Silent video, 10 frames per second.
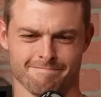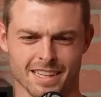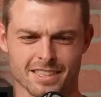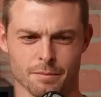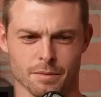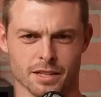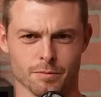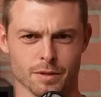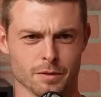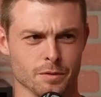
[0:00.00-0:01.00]
That's
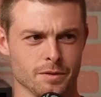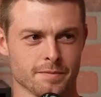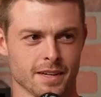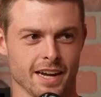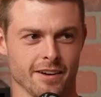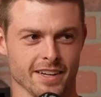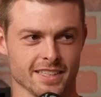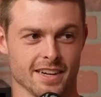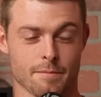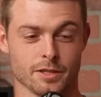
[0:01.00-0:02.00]
unbelievably cool. And now he
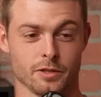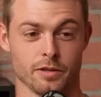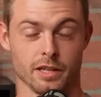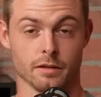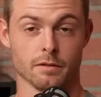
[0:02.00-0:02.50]
gets an opportunity,